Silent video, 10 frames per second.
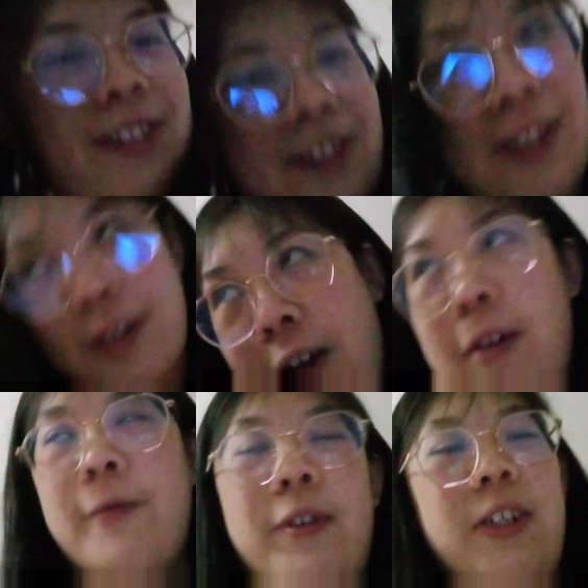Yeah,
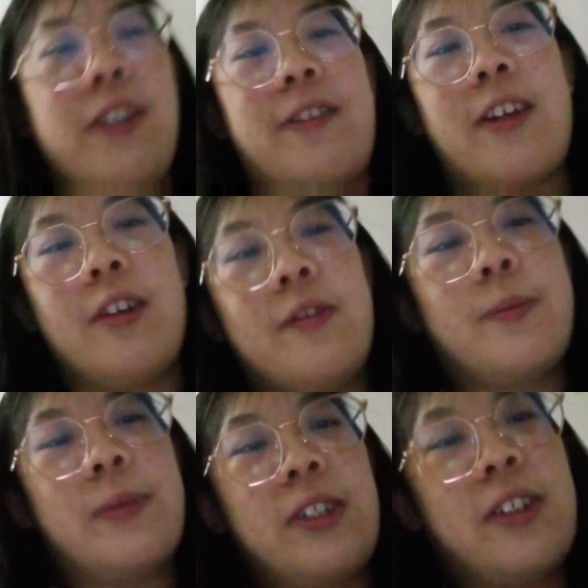hopefully this end of the
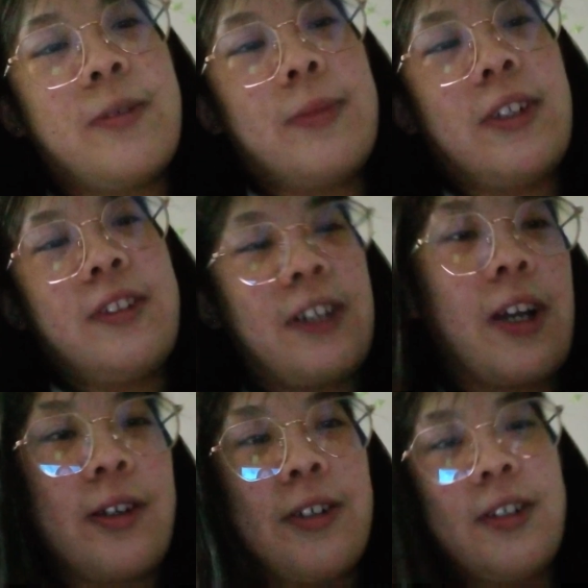month, but
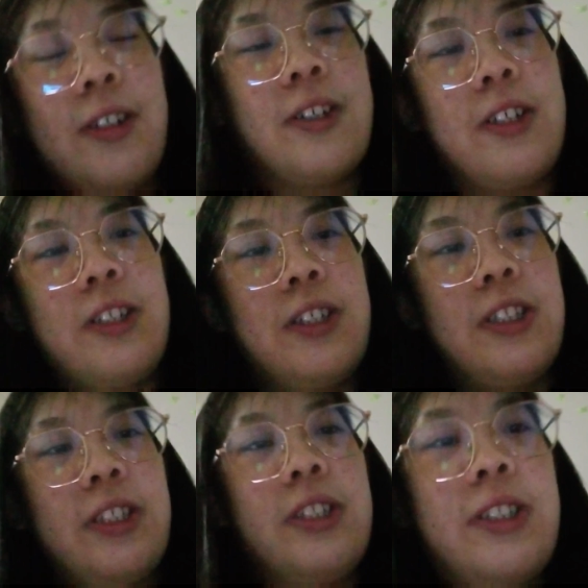yeah.
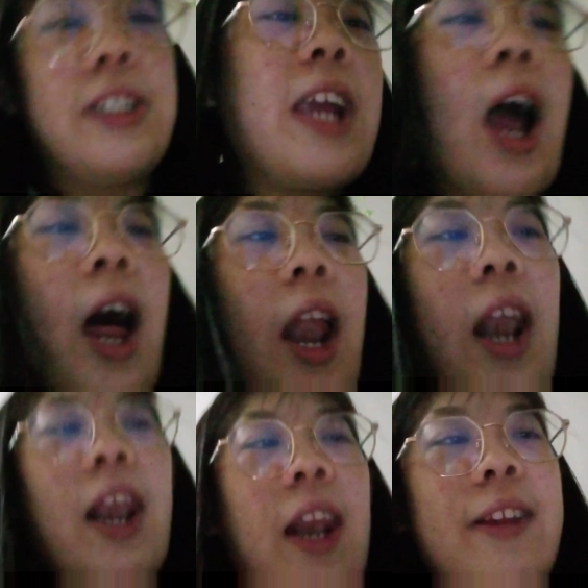See
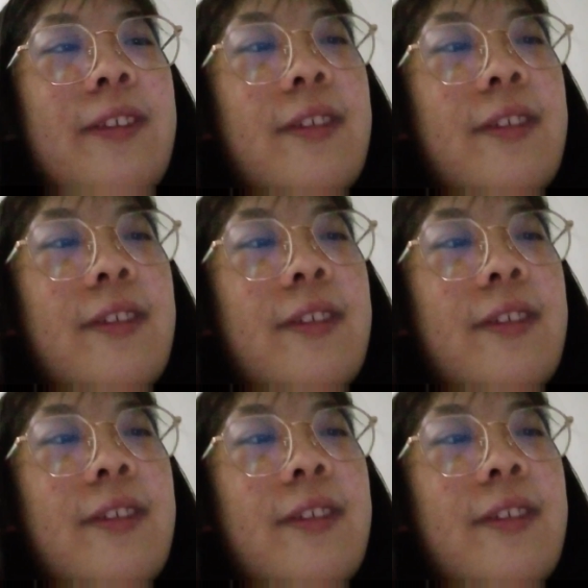y'all.